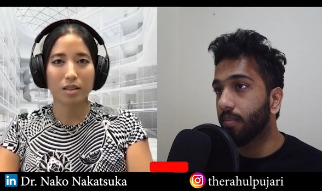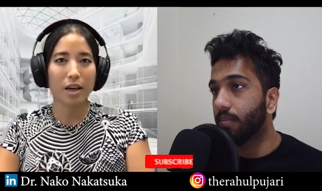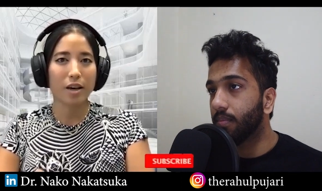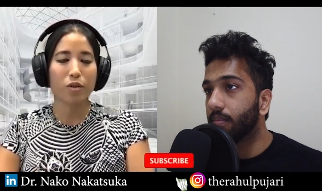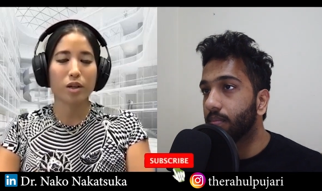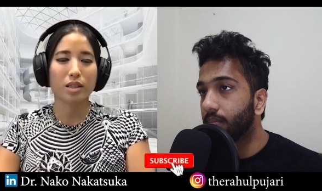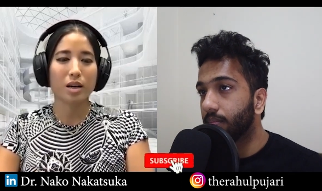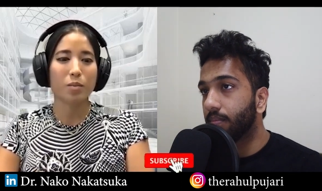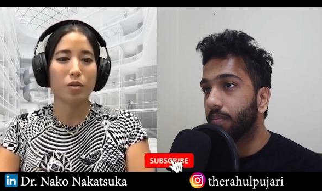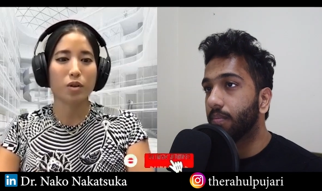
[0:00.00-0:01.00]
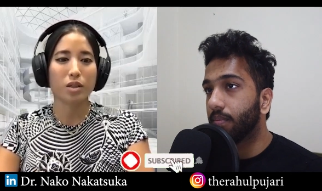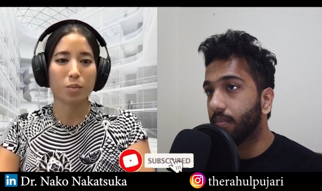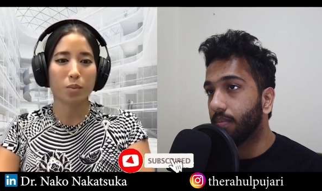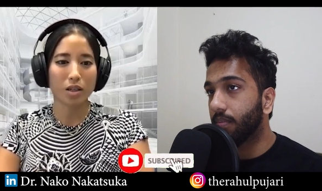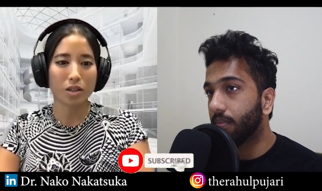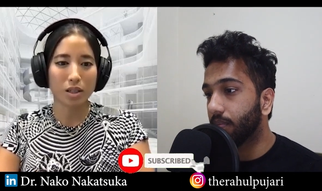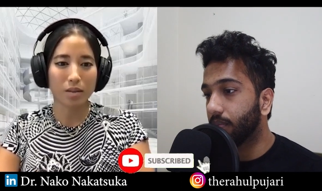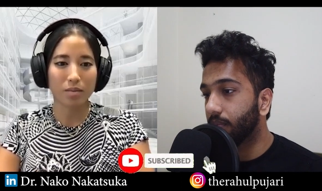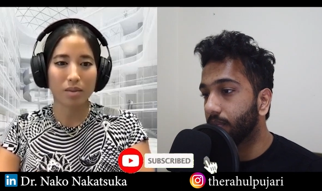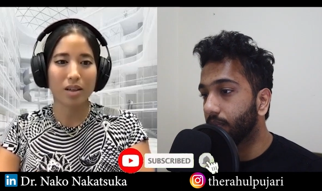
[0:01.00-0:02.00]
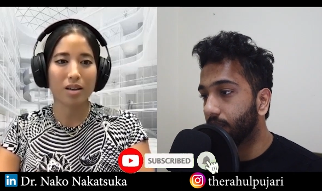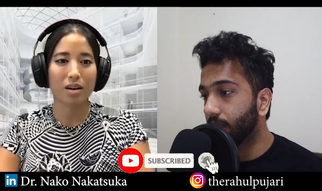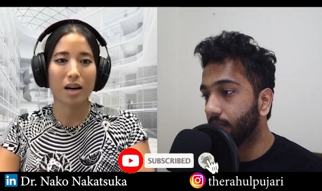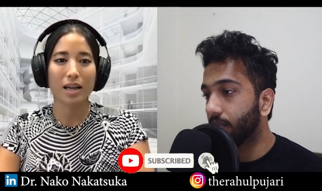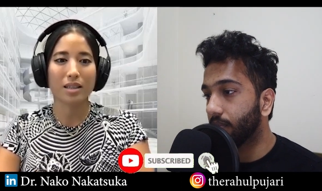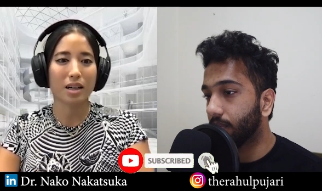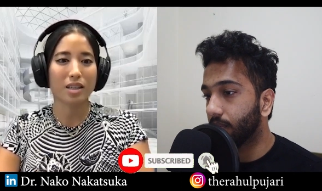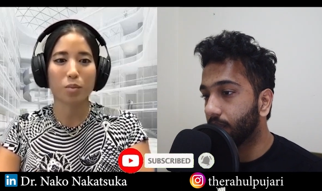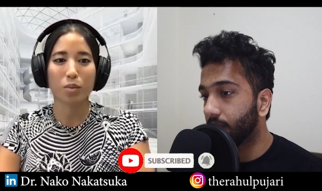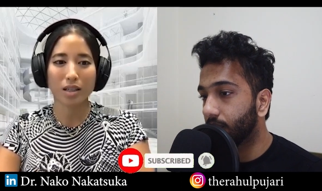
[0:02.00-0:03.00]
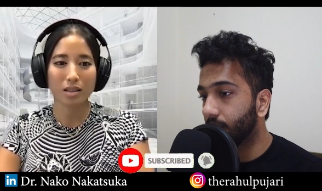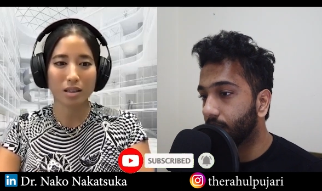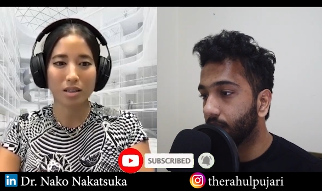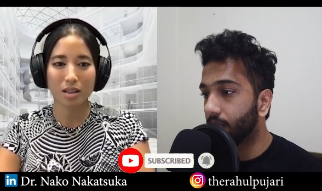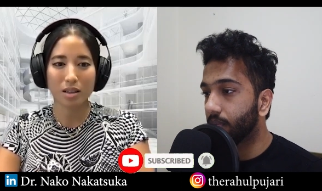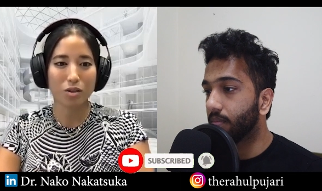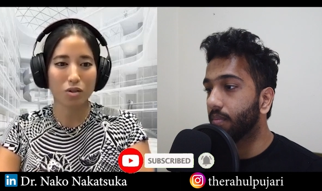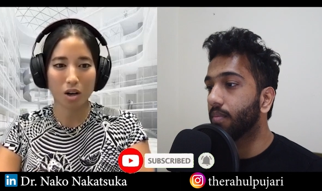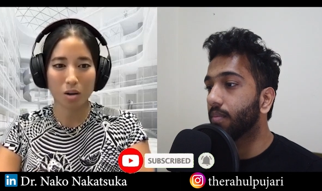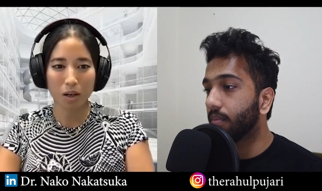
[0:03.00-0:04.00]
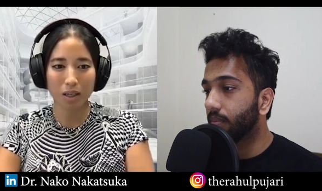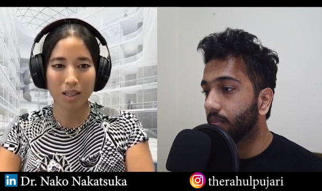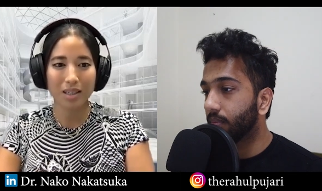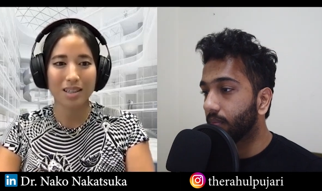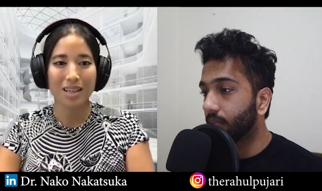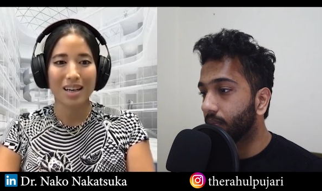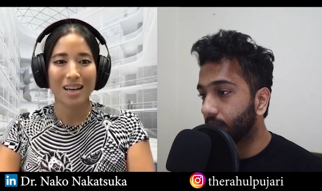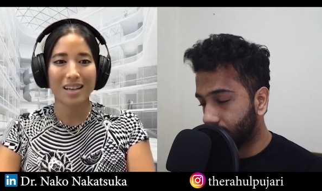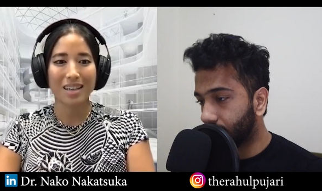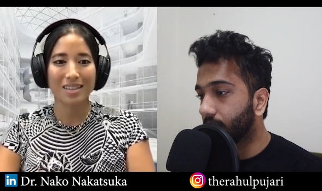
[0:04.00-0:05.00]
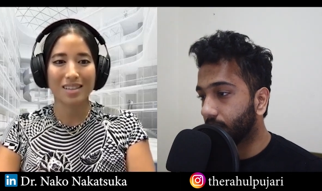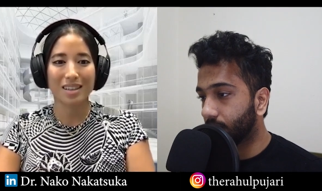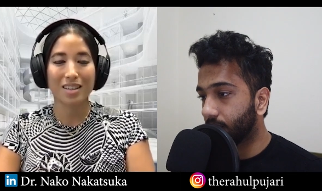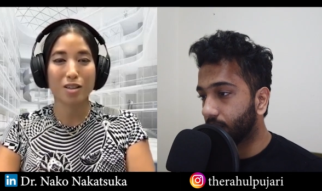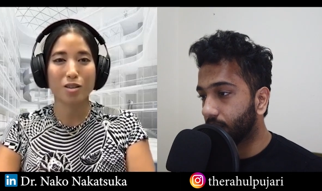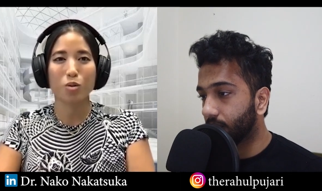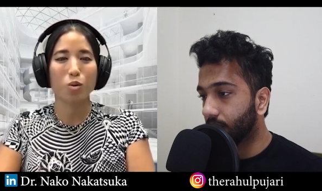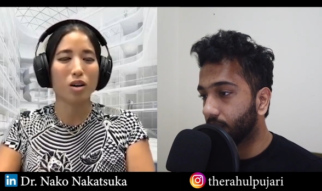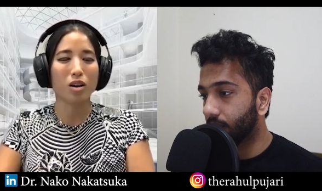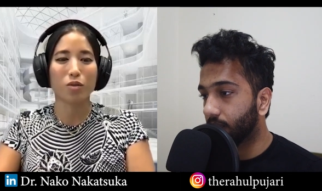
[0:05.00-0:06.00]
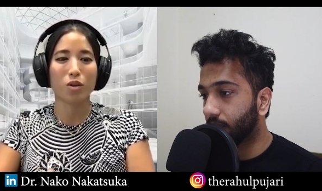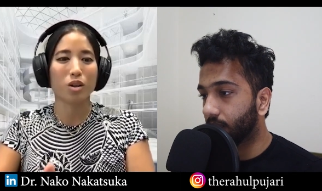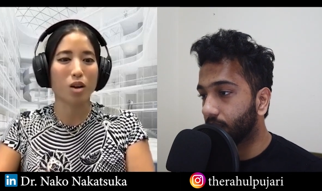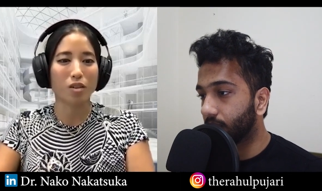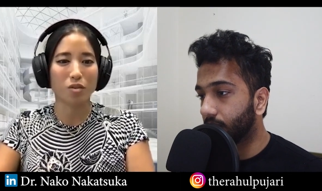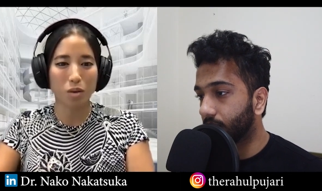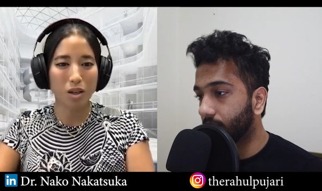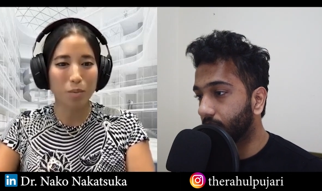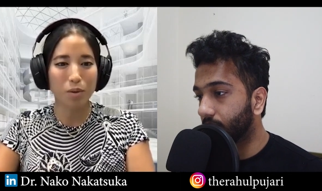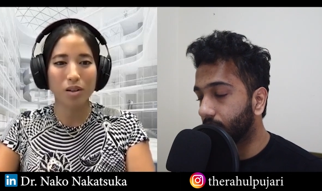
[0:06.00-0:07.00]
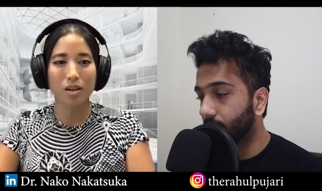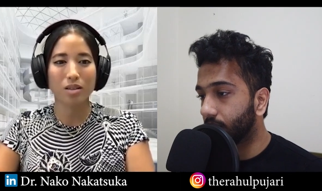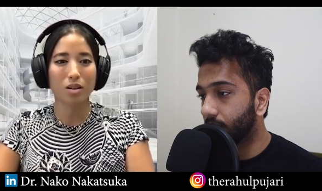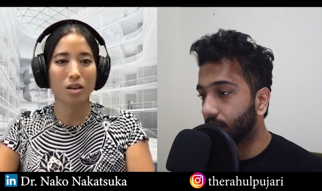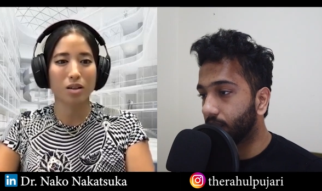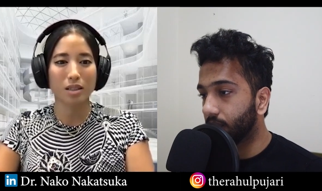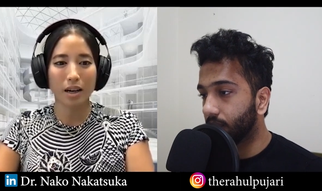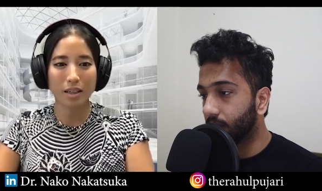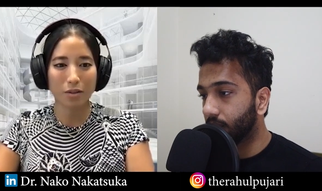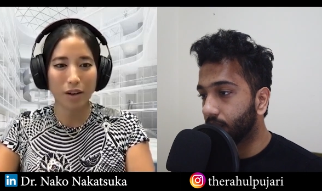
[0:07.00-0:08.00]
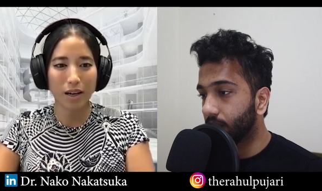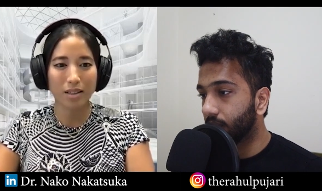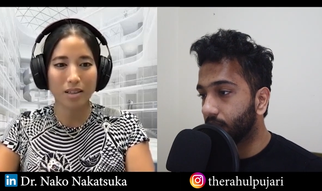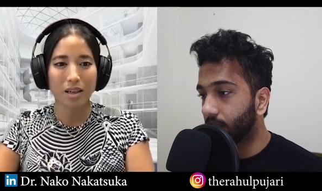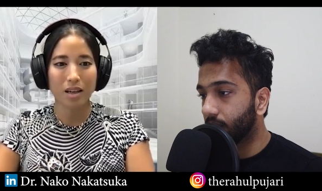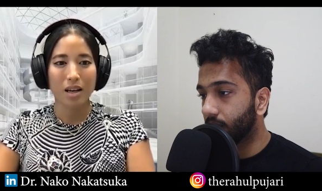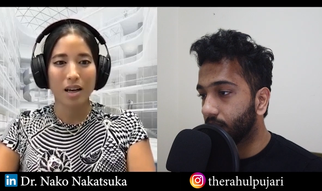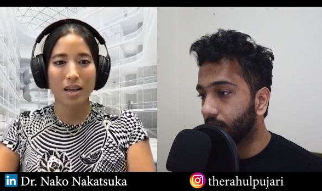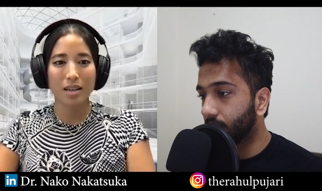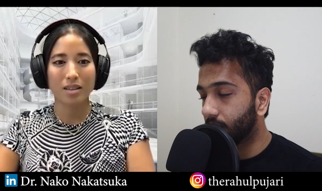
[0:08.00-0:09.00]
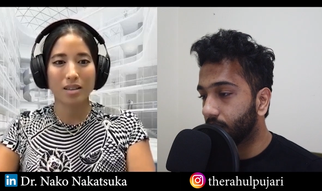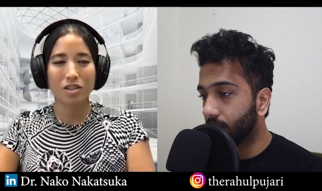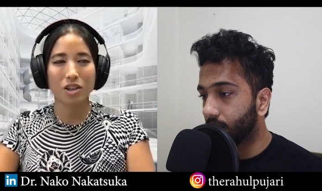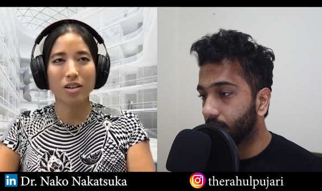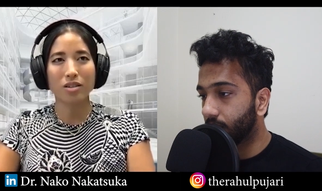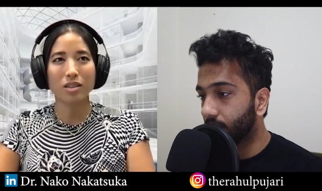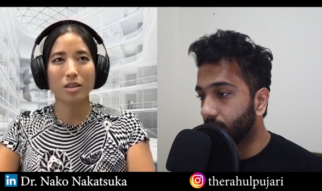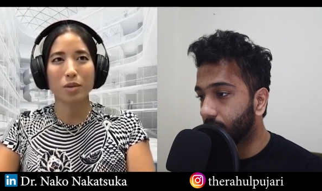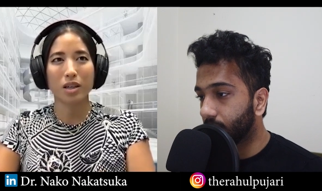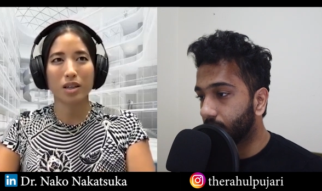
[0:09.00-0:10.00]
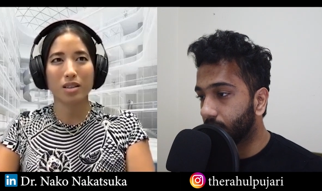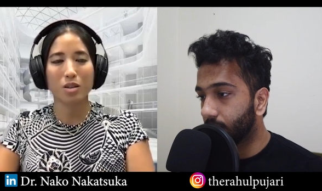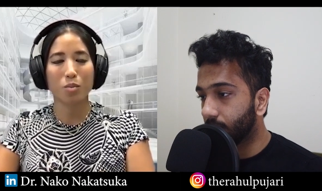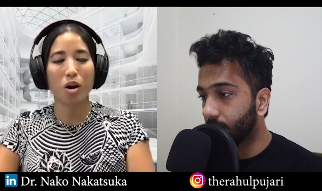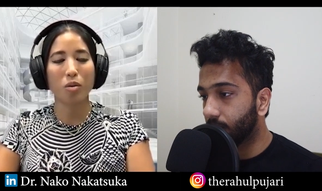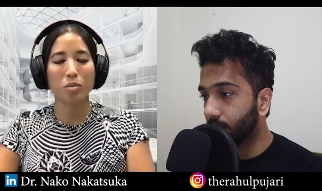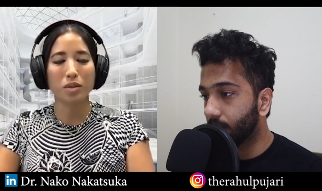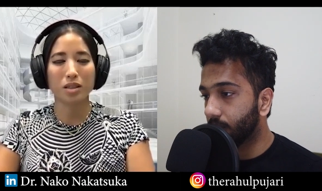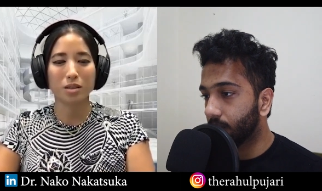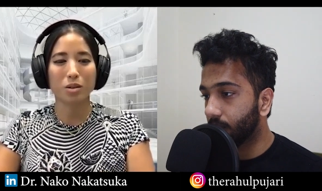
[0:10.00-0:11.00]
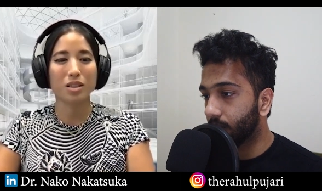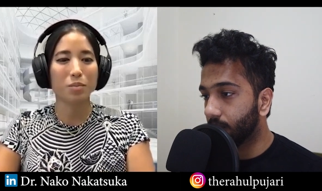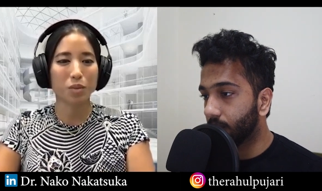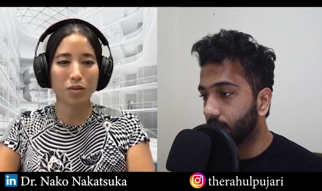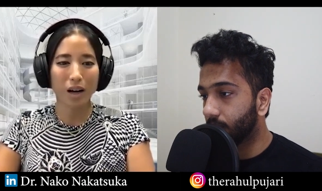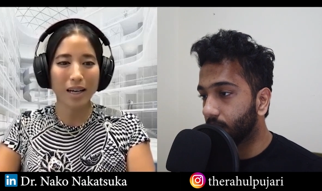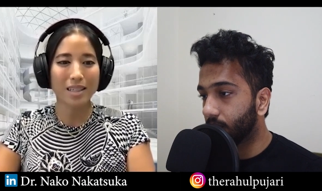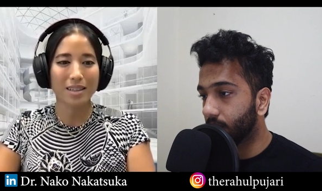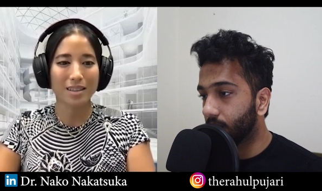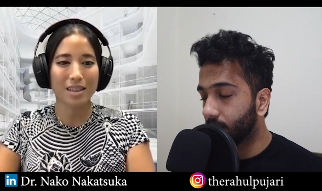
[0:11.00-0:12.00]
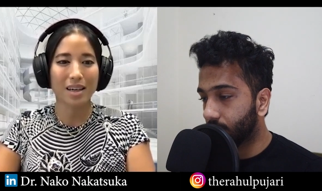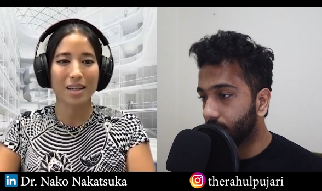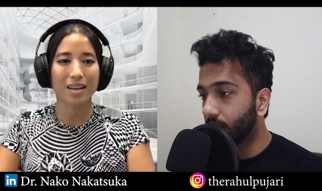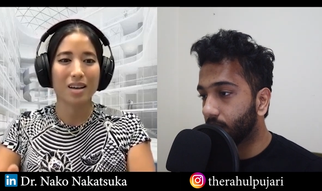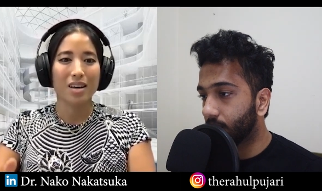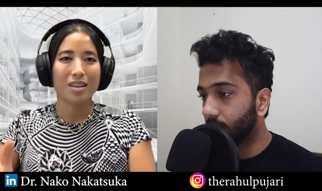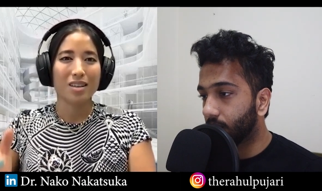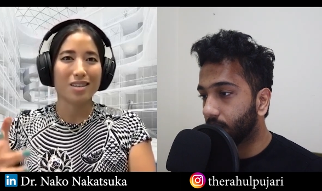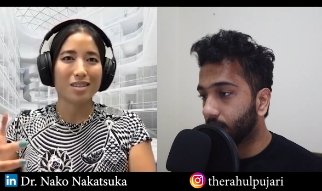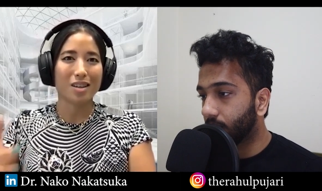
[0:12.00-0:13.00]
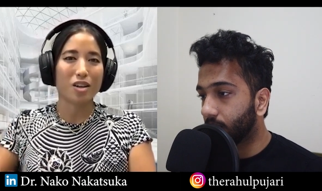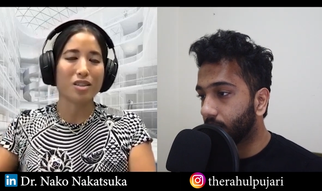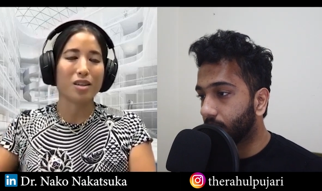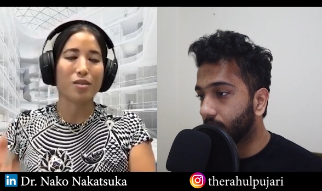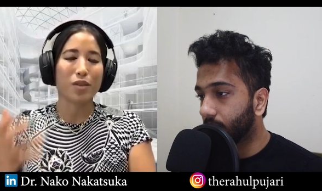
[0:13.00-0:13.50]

Speaker 1: say, for example, for depression, there are antidepressants in the drug market, and it doesn't work for a lot of people. There's a lot of side effects. And it's generally because the problem is so simplified and saying, there's a